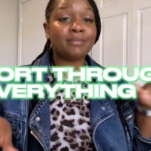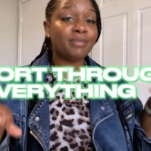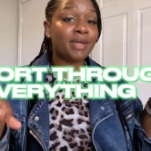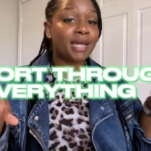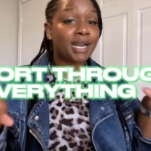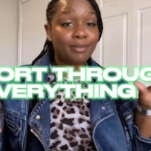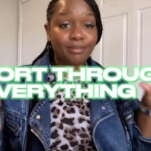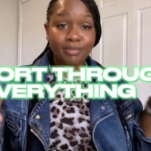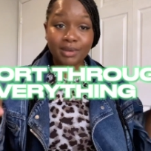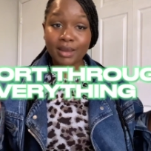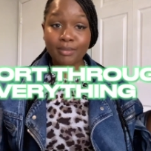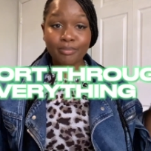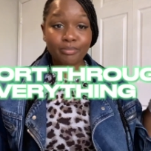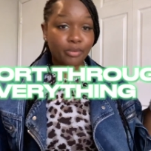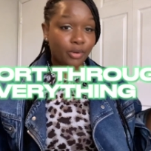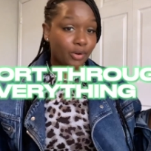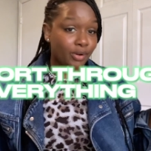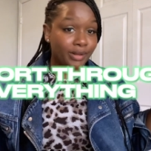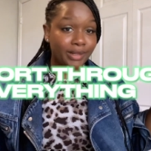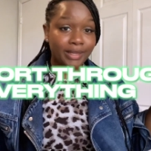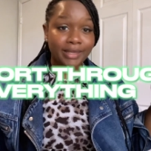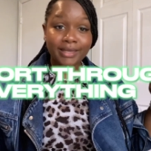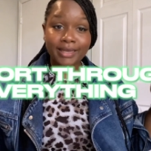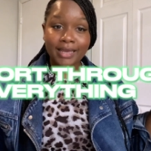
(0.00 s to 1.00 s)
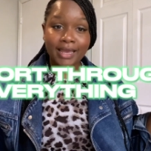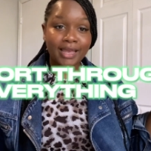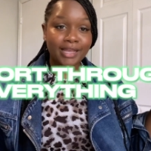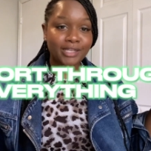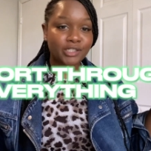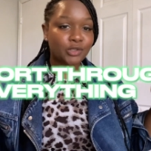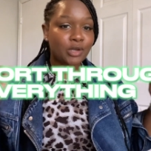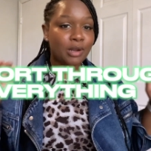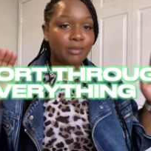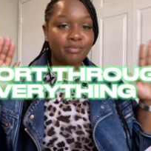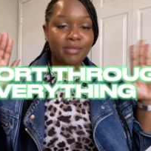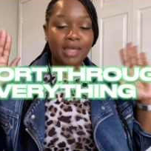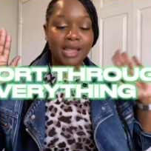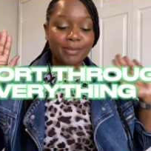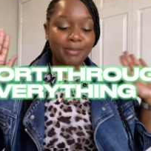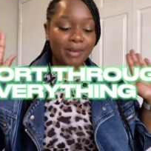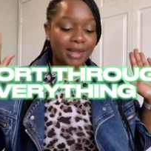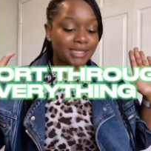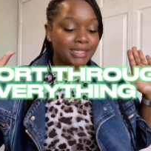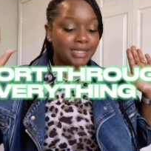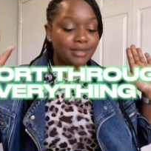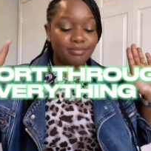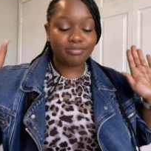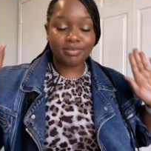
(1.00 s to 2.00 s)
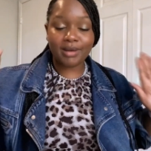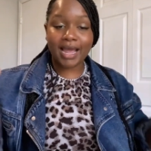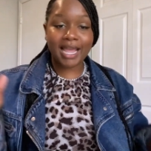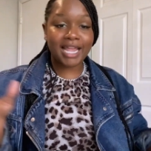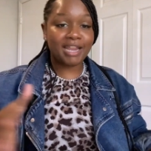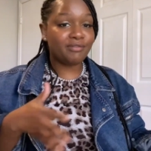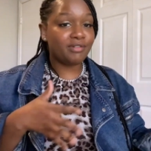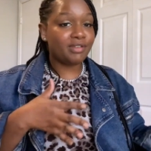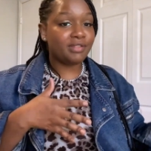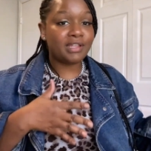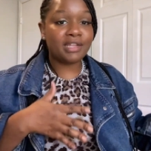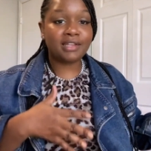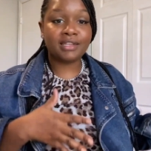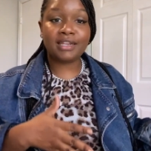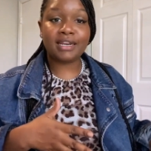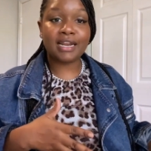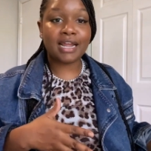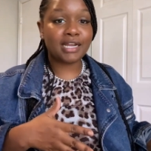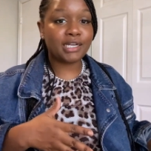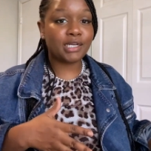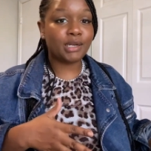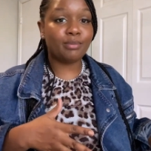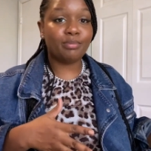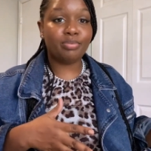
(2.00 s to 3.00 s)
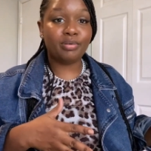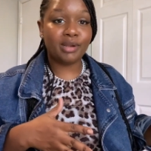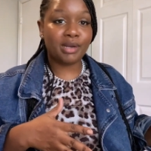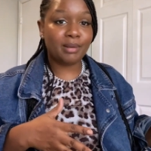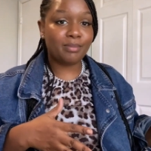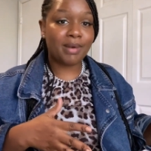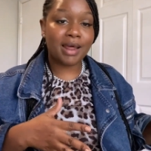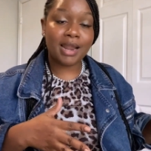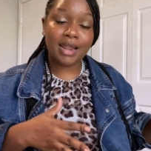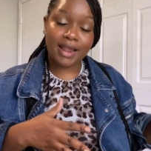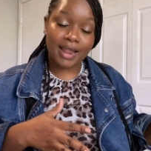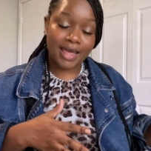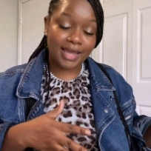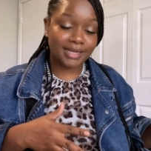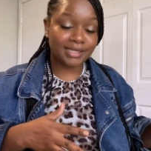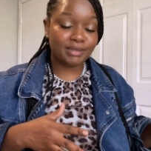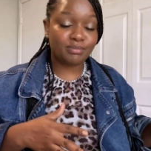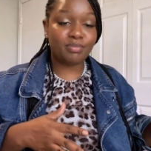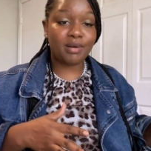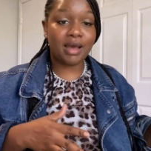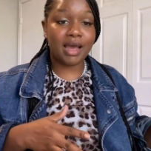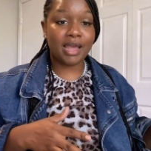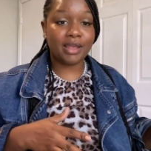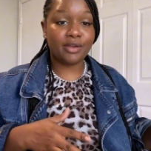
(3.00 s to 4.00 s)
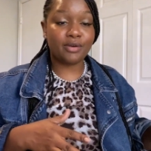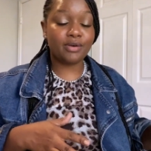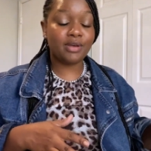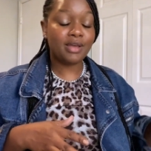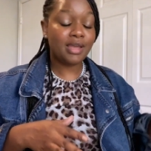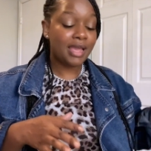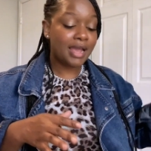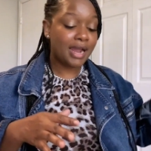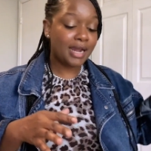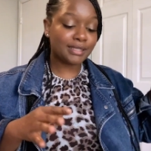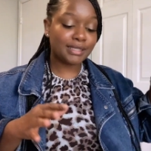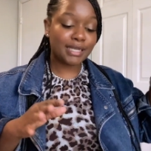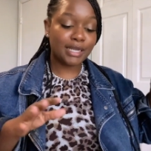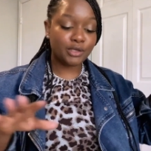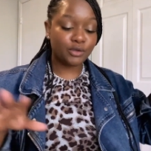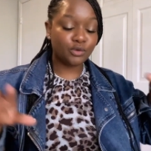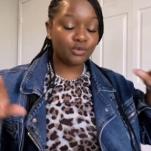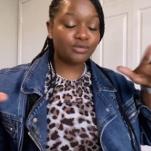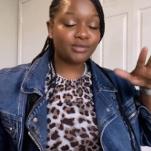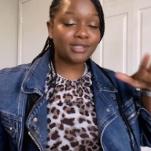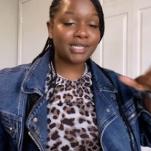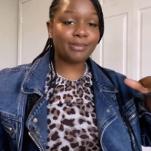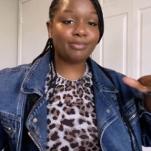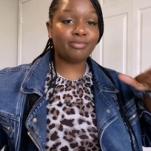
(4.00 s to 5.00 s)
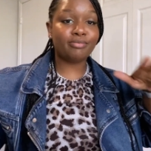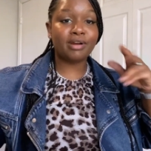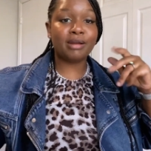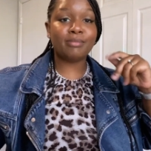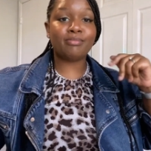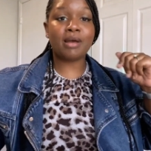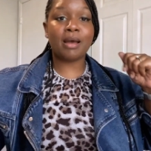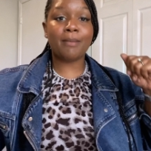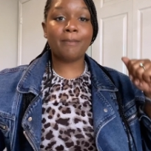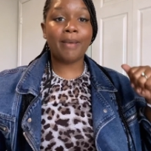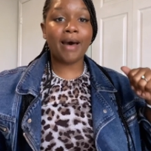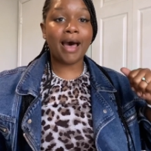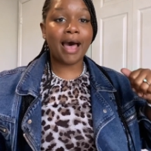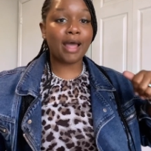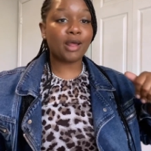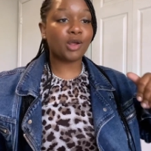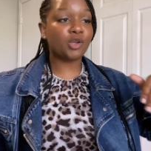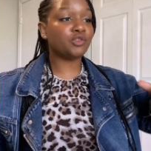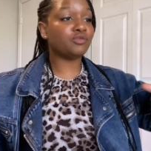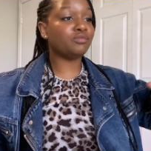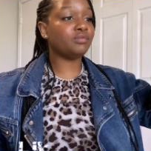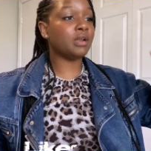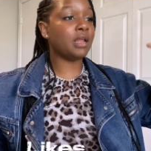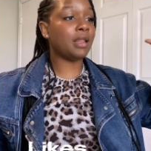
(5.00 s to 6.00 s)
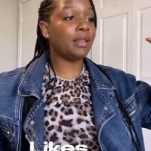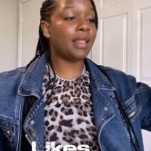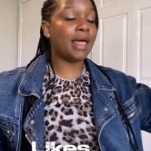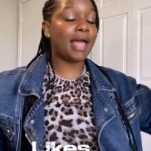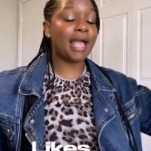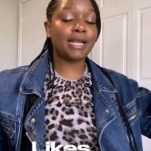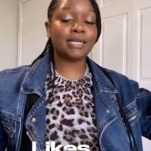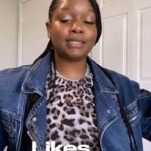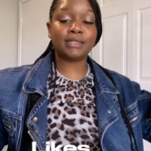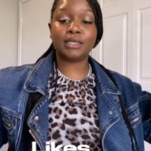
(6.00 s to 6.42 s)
not a big baller yet, so I'm not about to buy everything that I done put in my likes pile because I do separate my piles from the likes,